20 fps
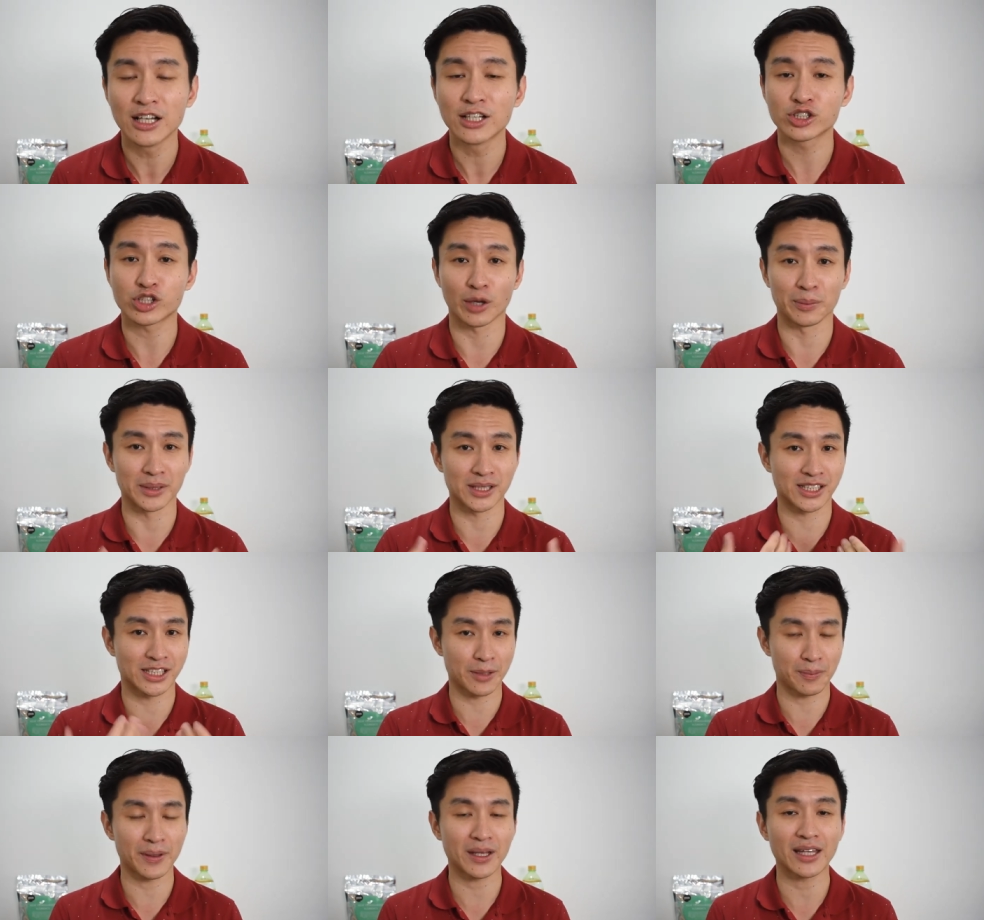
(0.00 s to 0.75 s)
so I'll be
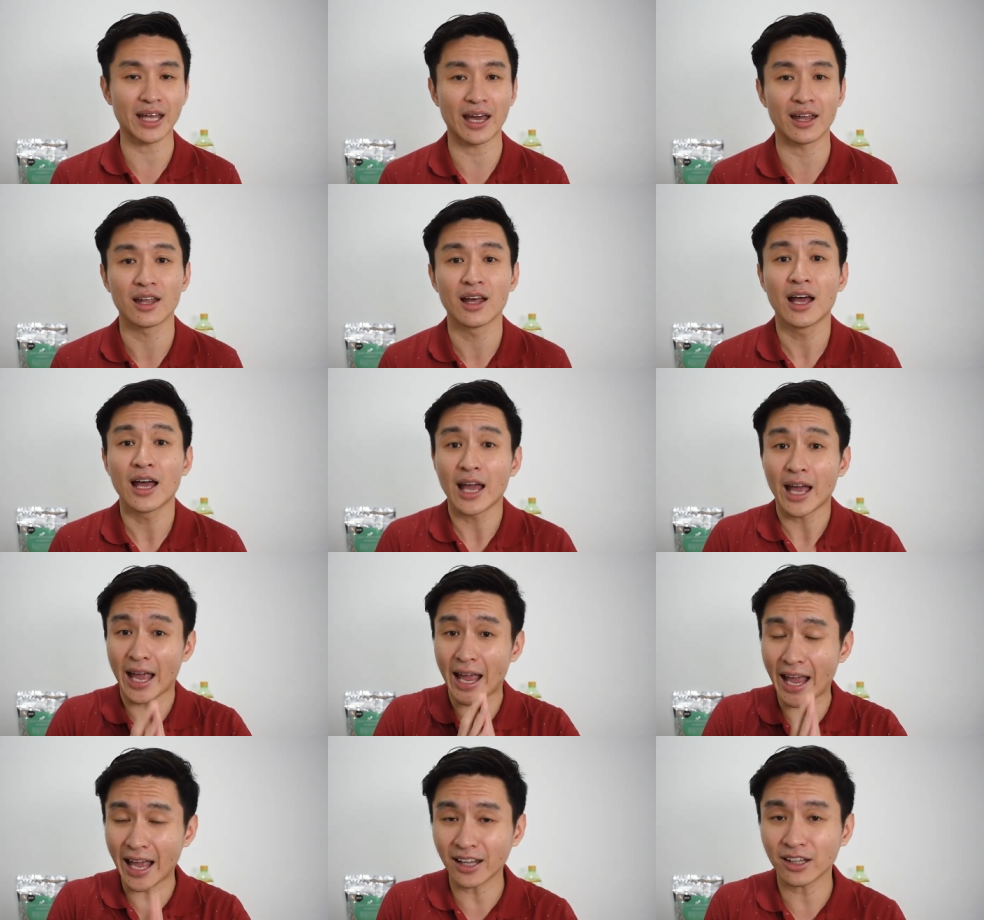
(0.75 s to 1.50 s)
skipping that
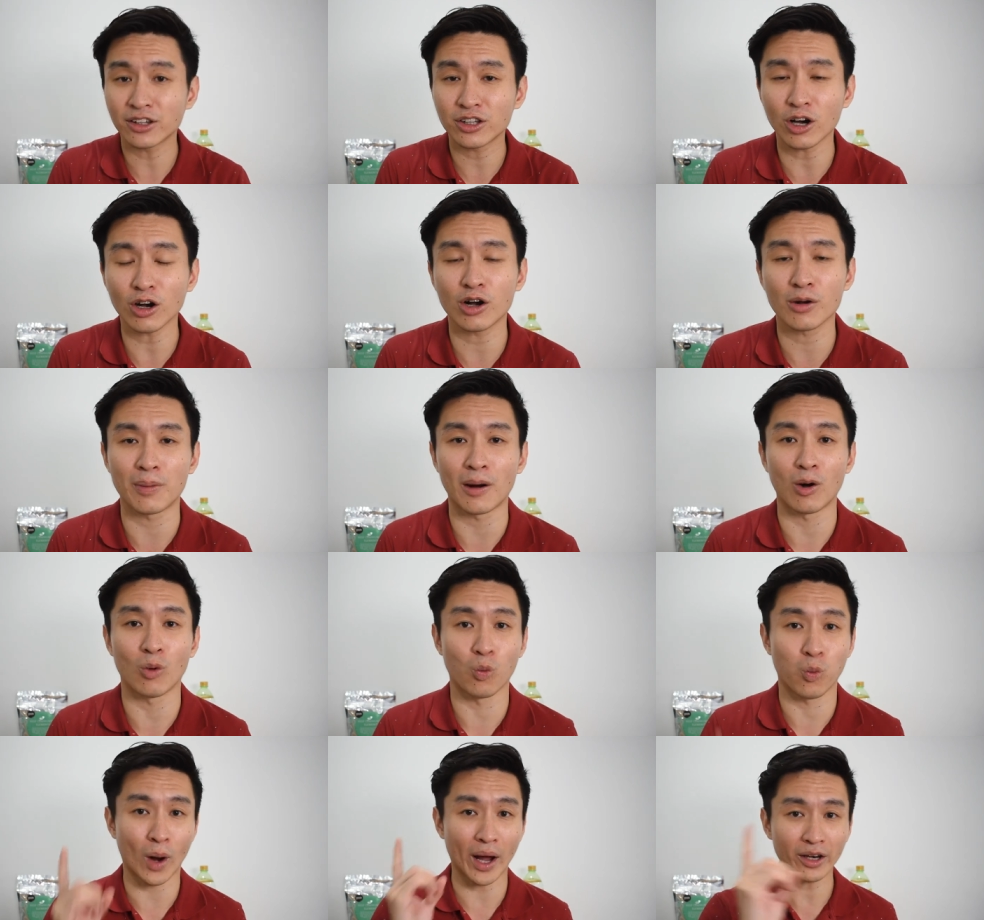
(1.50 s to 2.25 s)
and talk
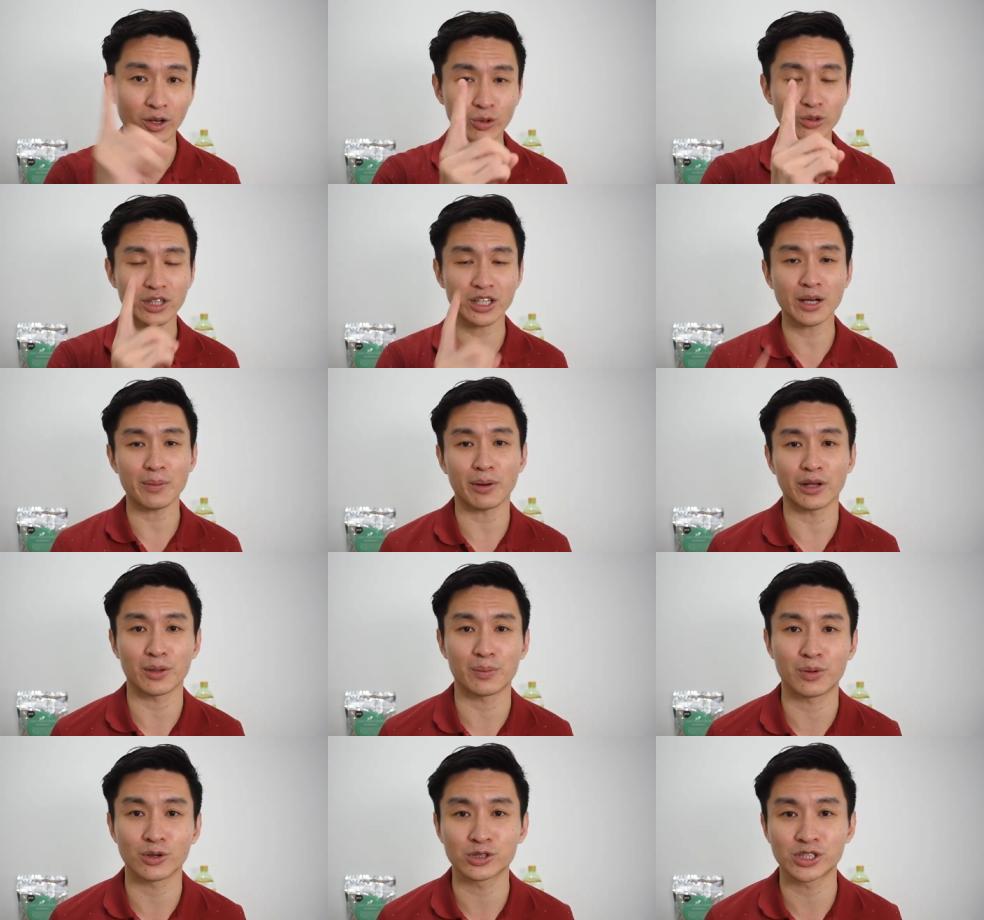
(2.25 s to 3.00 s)
about one good thing about
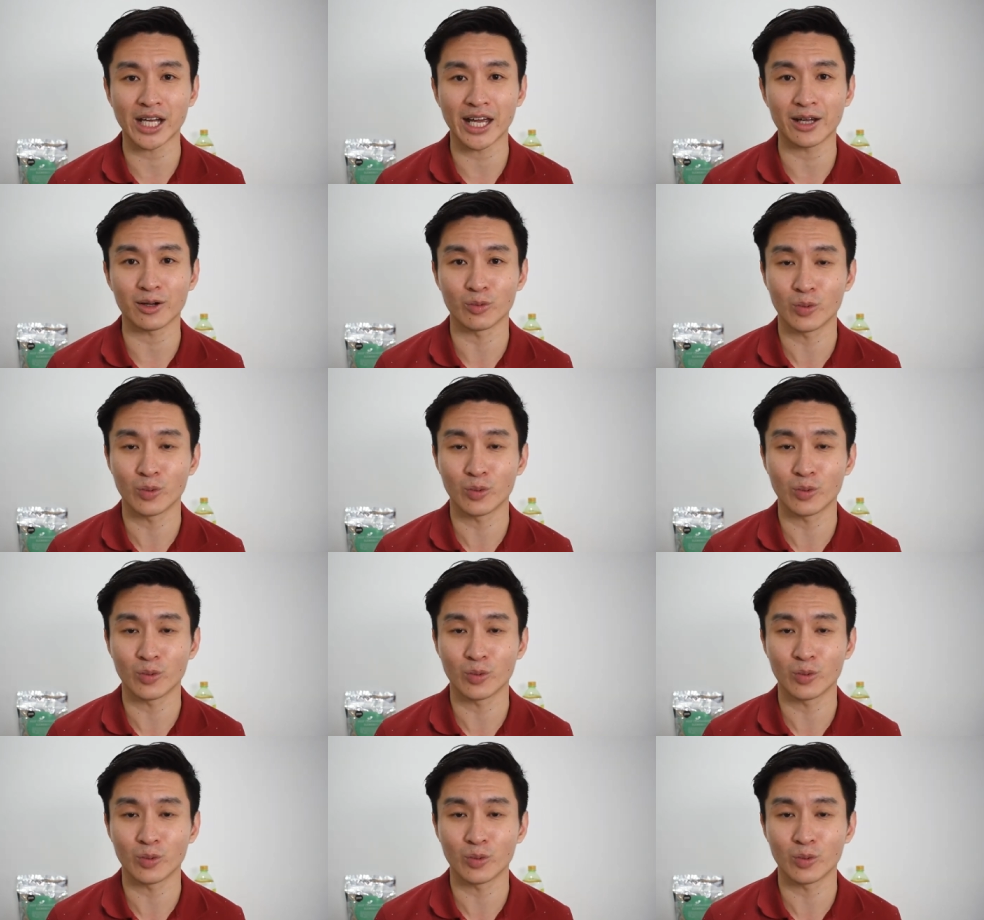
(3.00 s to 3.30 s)
the project,